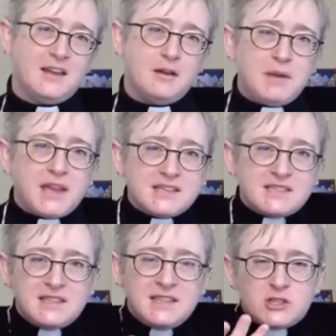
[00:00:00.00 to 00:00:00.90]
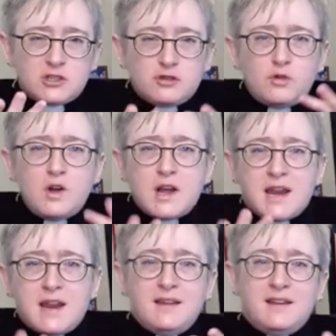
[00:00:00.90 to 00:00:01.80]
Because this
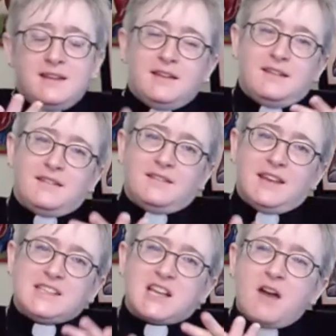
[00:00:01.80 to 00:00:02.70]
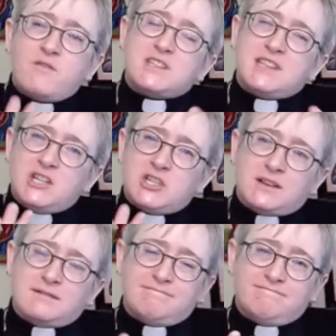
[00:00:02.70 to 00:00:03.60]
story, it's a conversation.